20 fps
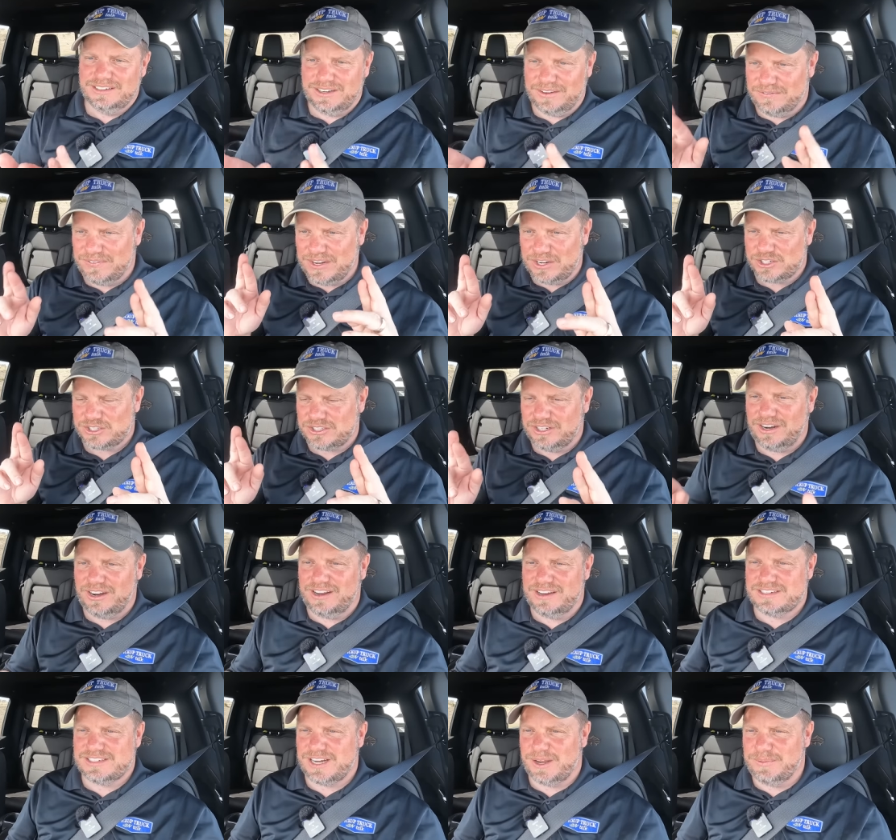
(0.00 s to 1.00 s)
fingers
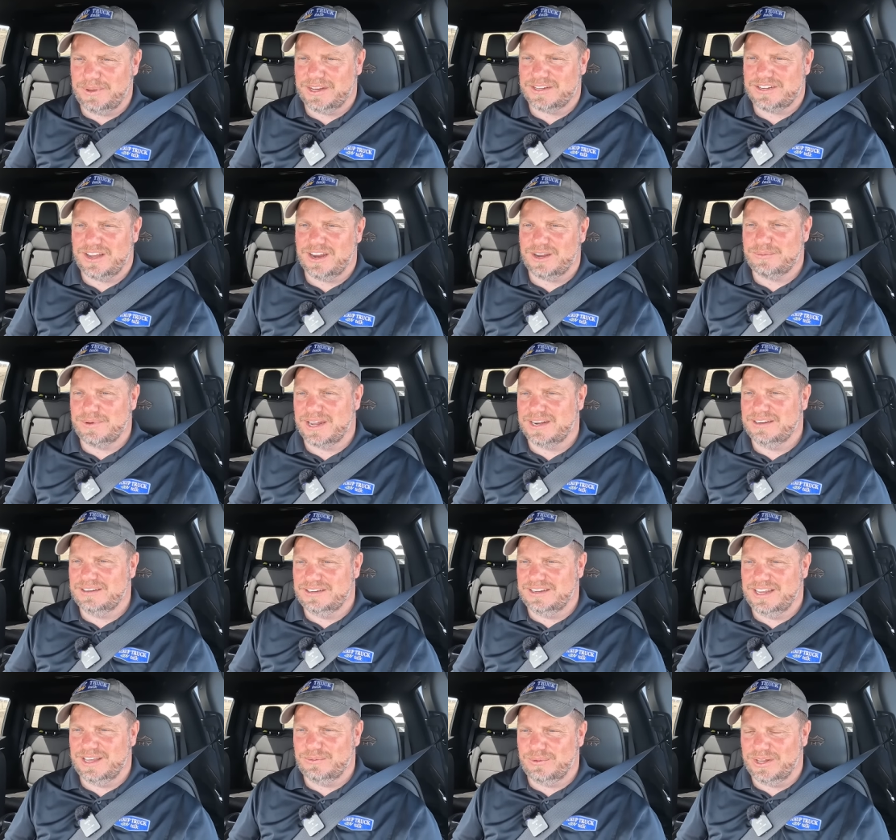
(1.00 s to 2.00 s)
crossed, I'll be able to talk about it
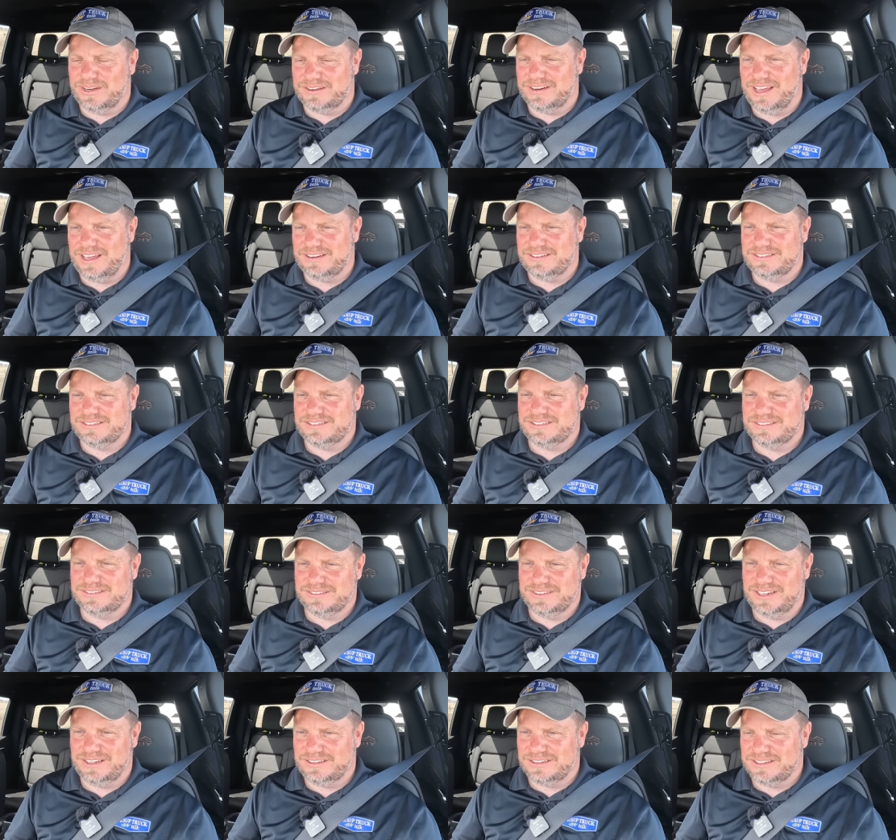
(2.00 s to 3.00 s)
and whether or not,
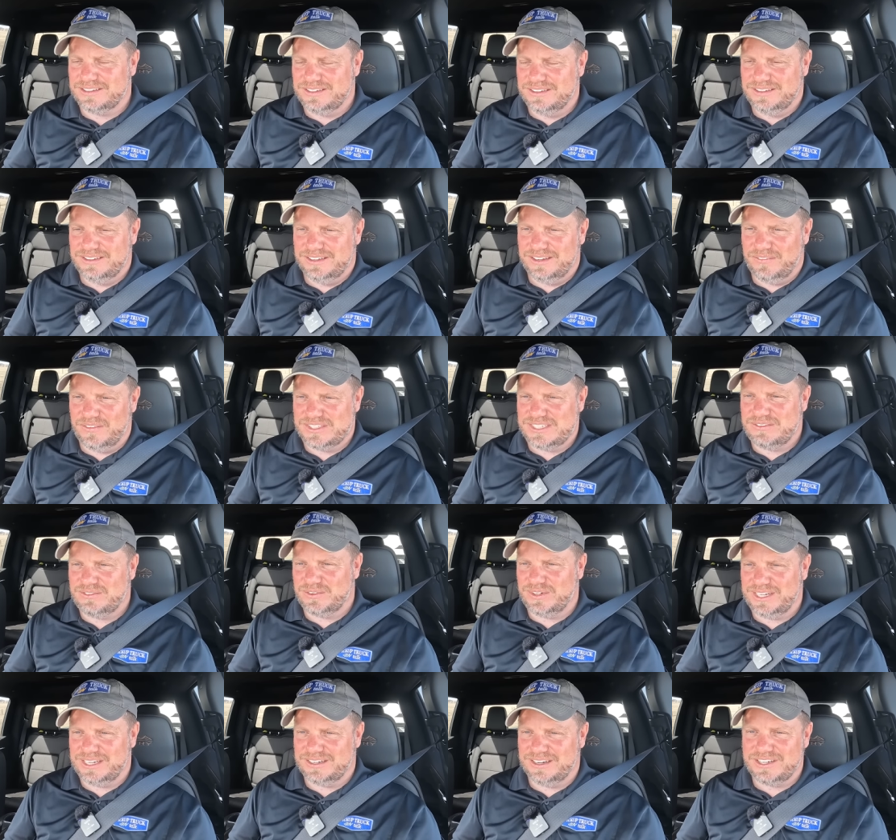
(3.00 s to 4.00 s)
well, if it's even
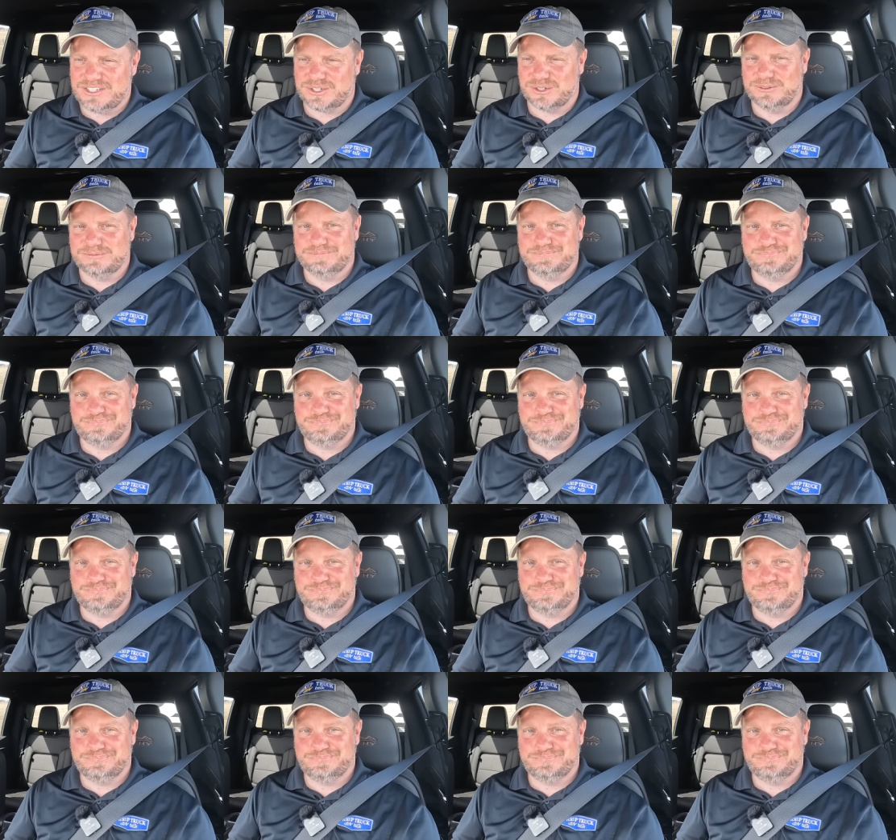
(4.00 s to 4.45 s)
really an issue.